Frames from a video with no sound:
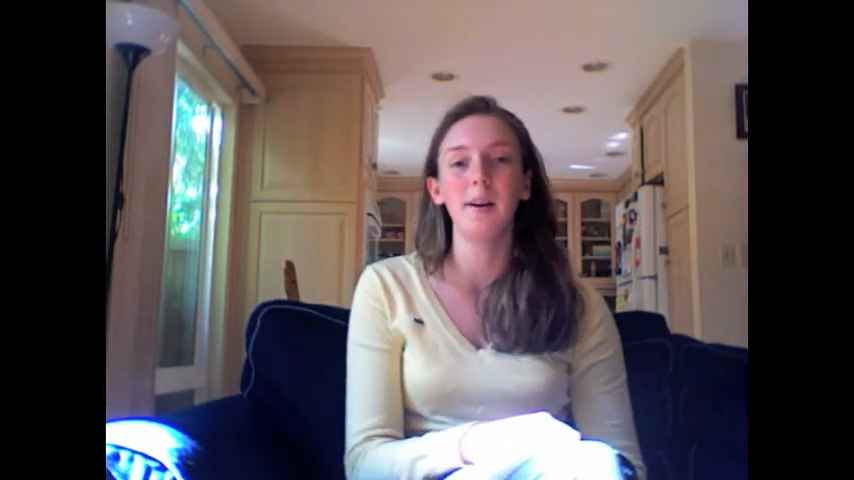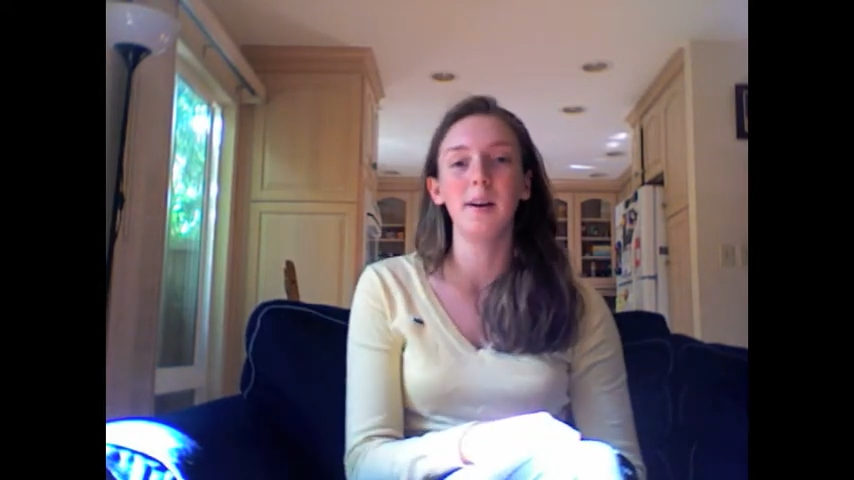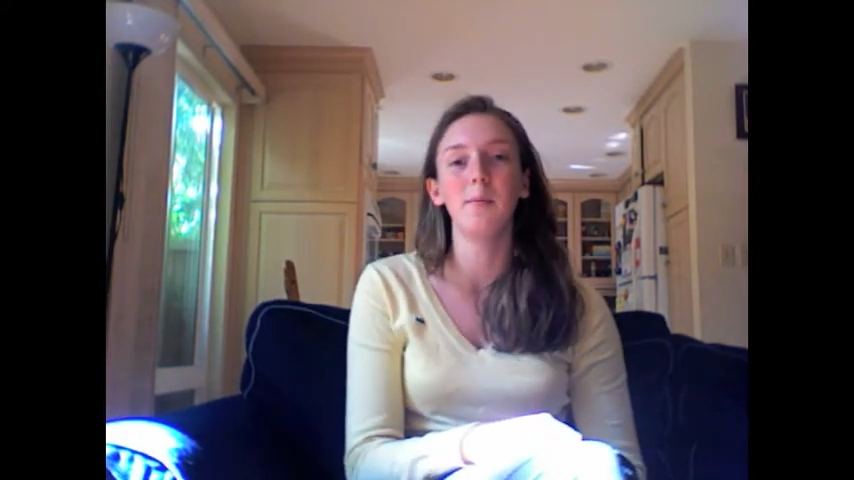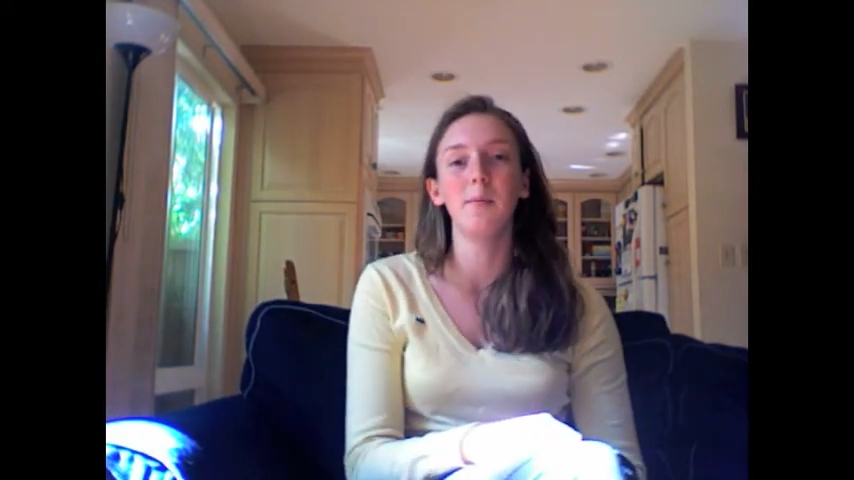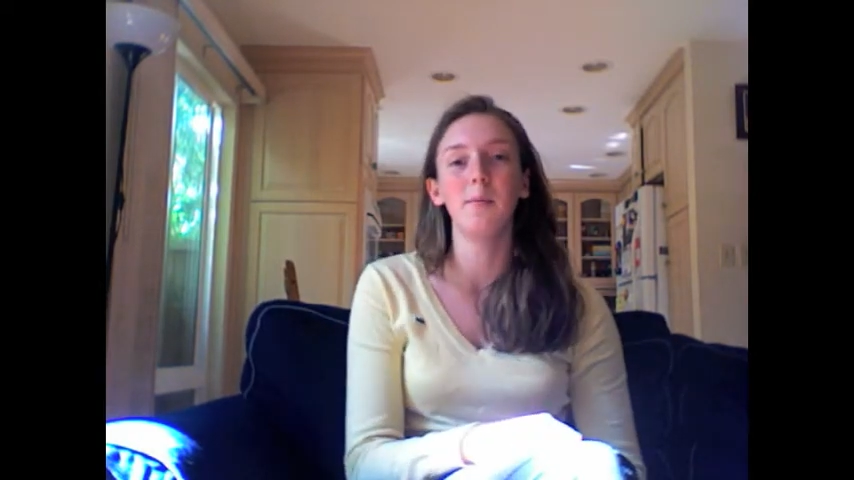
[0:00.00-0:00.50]

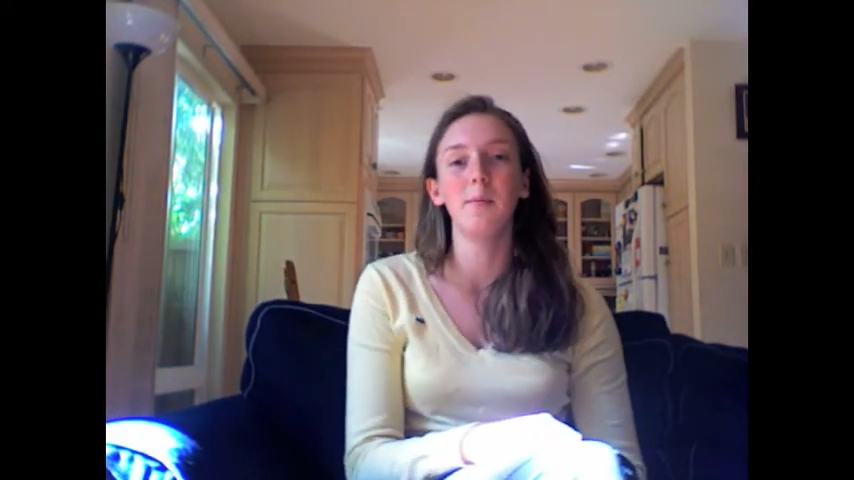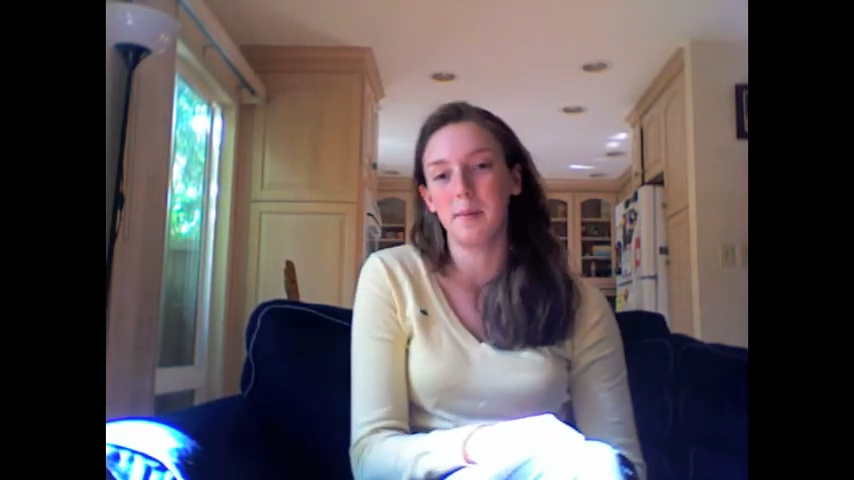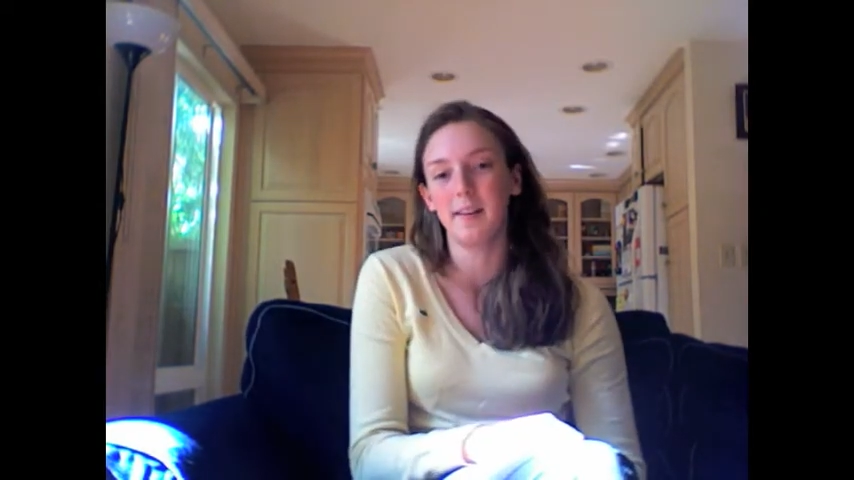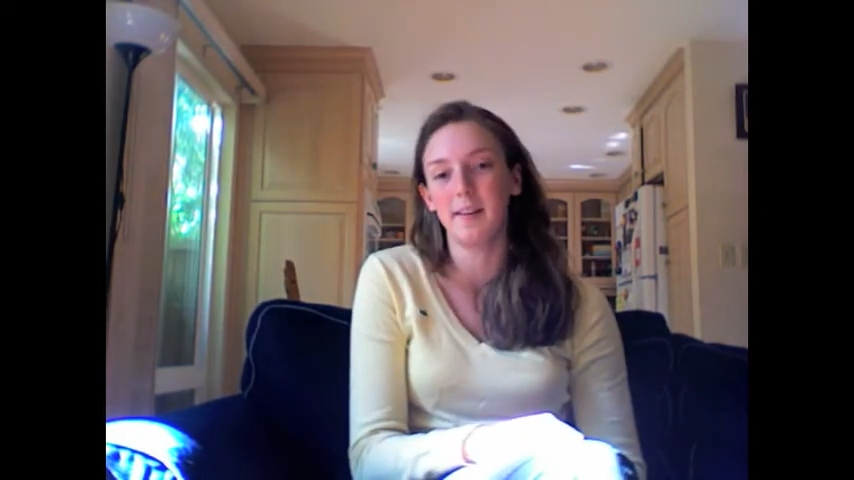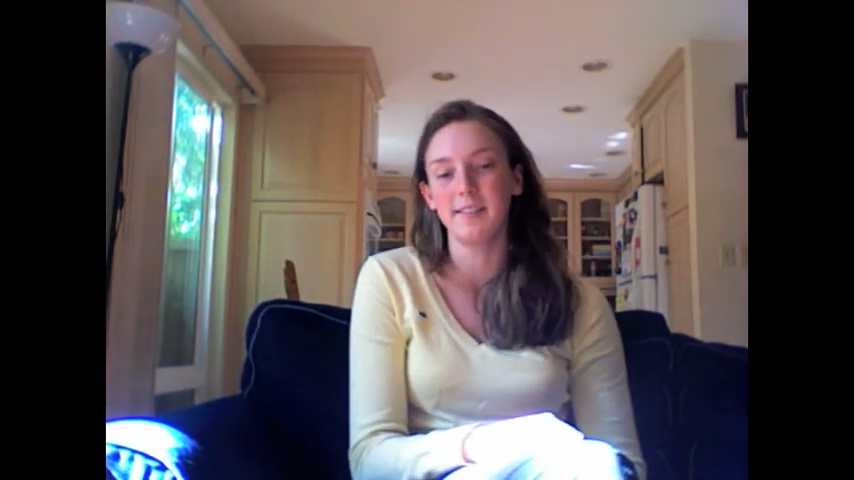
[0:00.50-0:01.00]
within the
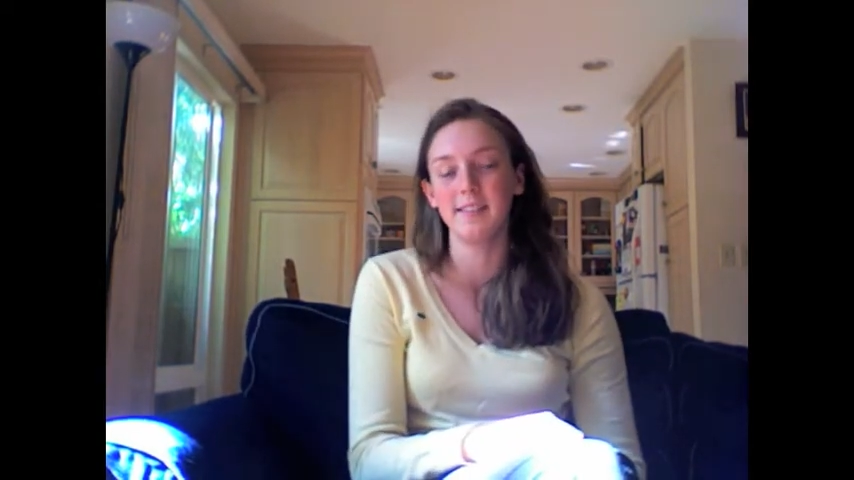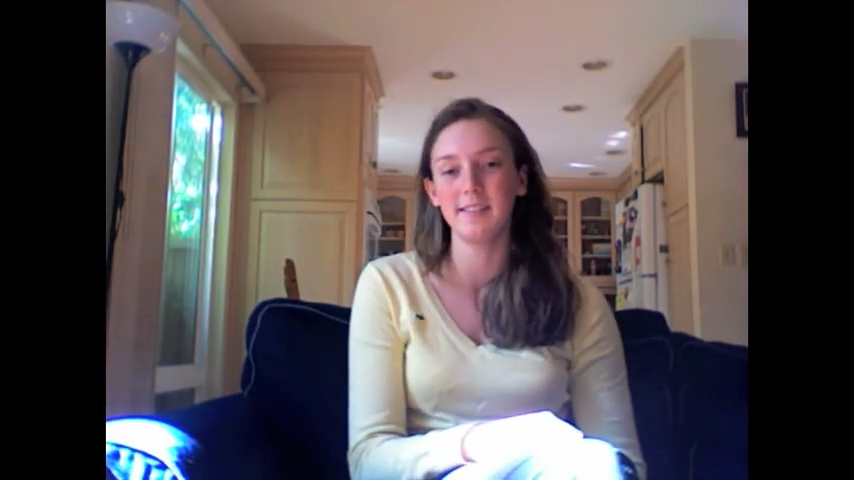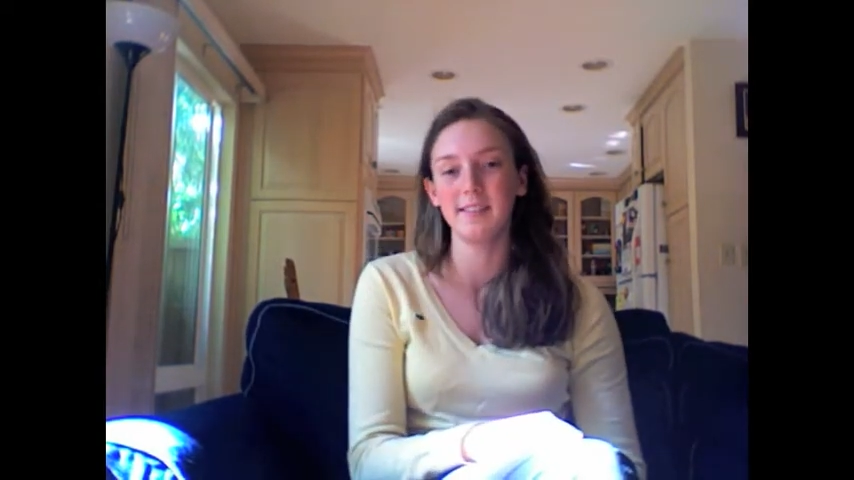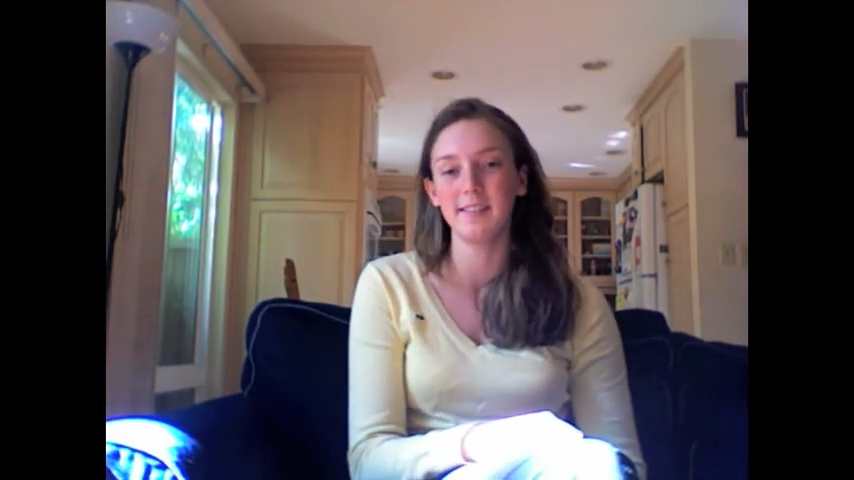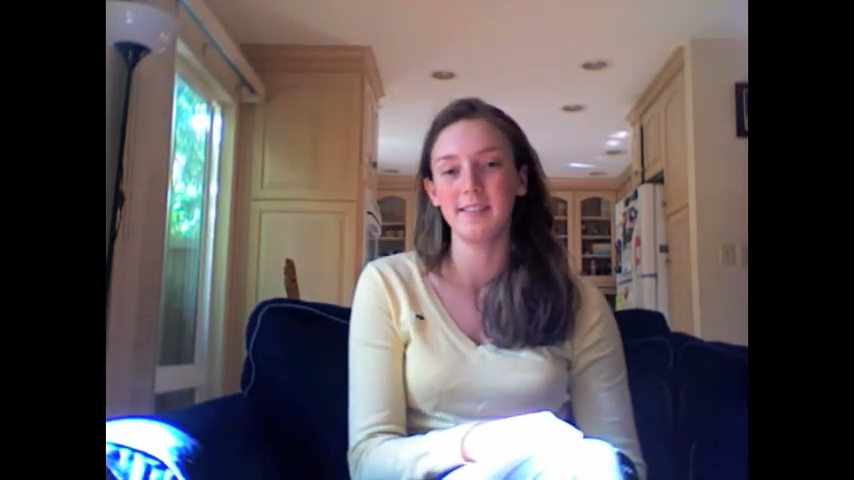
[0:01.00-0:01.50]
American
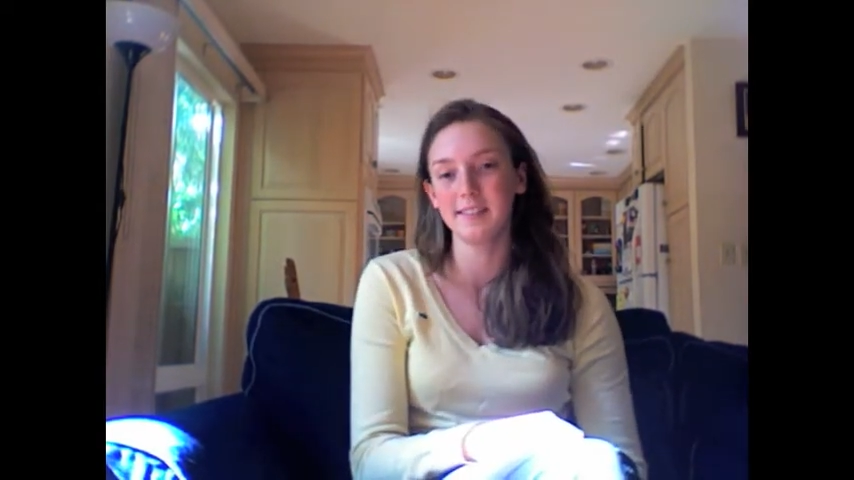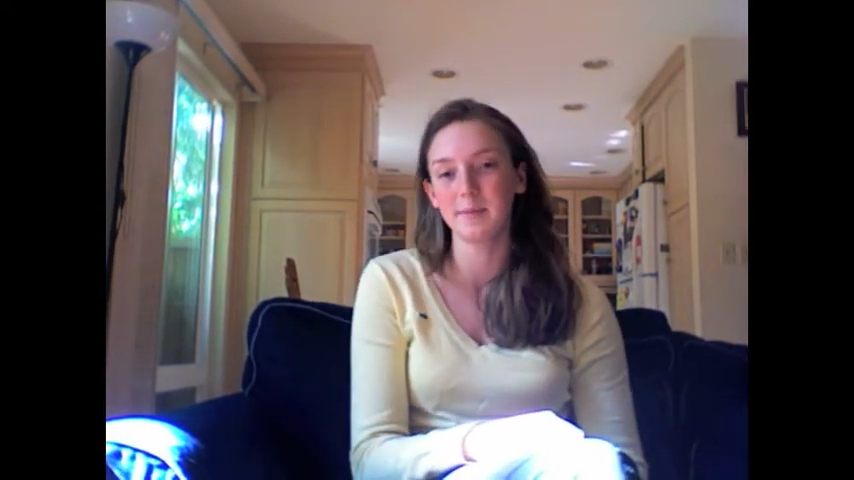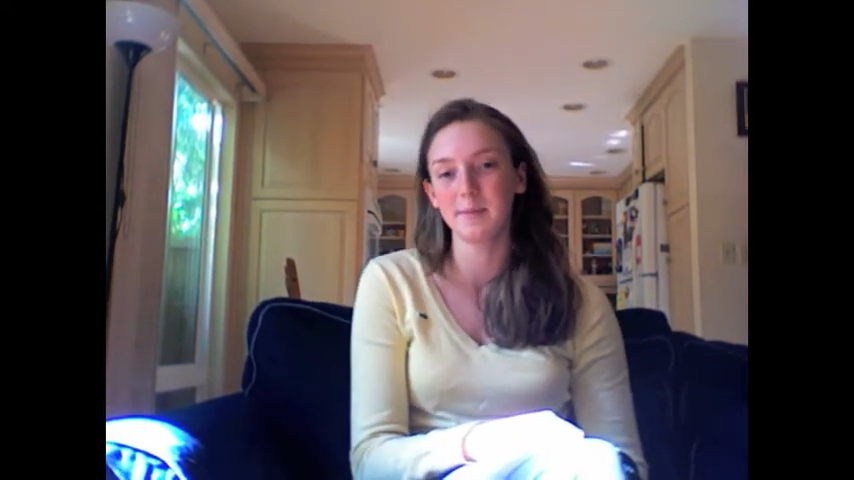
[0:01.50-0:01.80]
states.